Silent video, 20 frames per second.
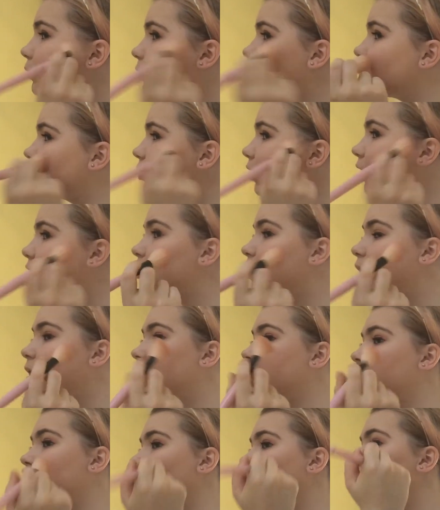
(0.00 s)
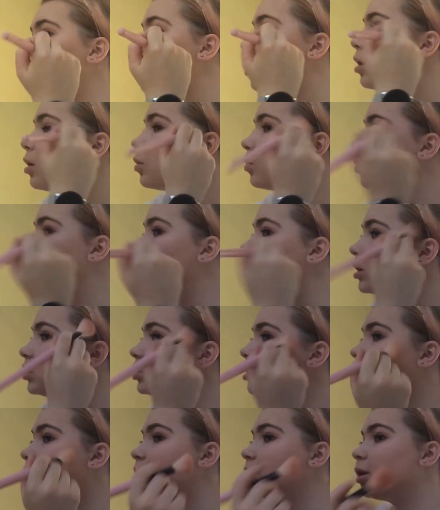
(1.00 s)
Because like the other day
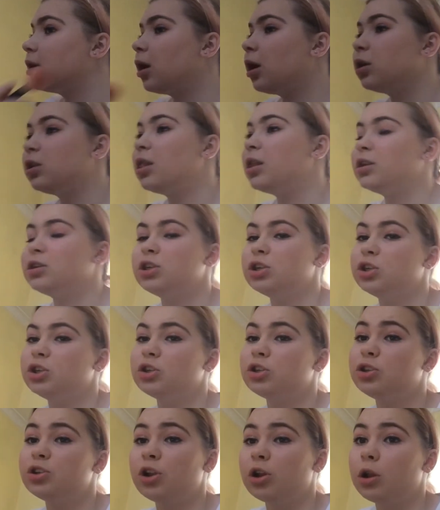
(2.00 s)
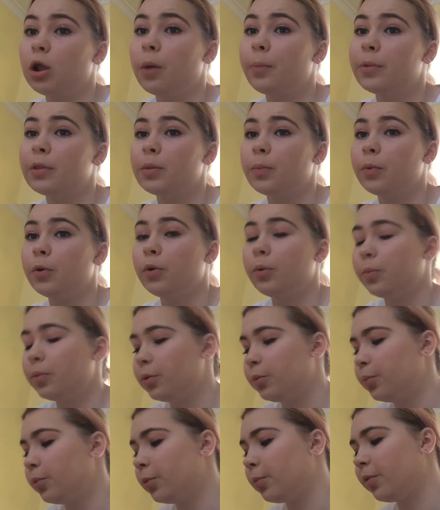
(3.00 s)
I literally just stood up in the pool,
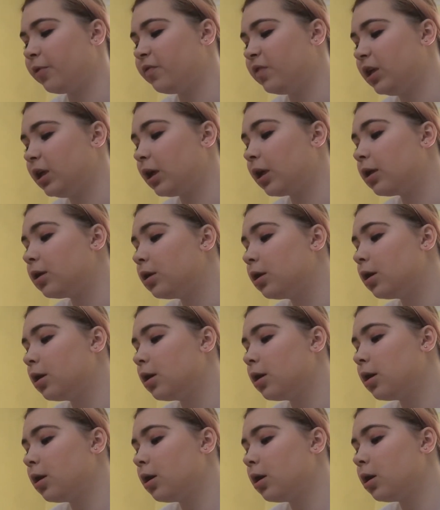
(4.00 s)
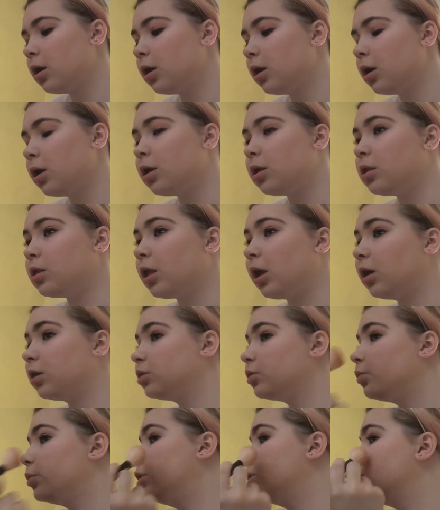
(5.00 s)
put my feet in, and
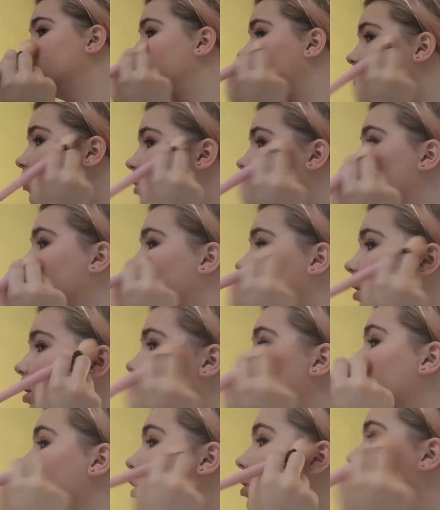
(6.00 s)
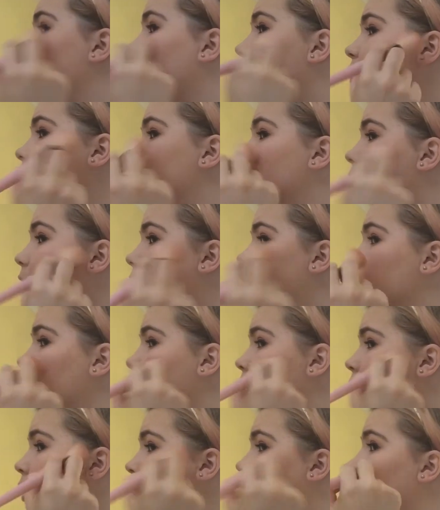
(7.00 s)
that's we just dipped our feet in the other day.
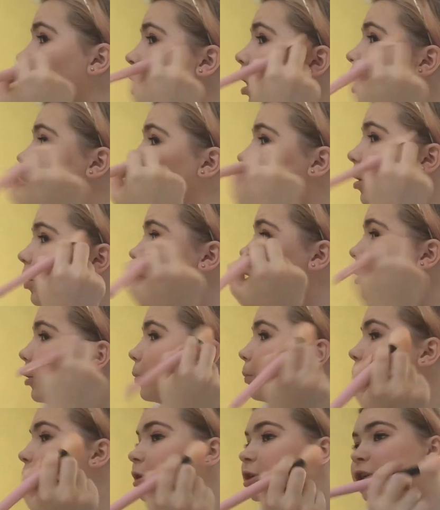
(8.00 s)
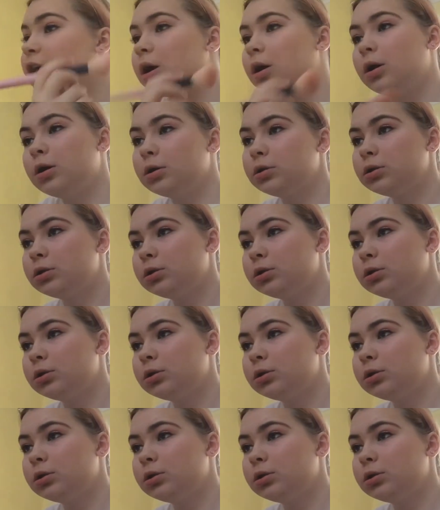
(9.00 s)
Which are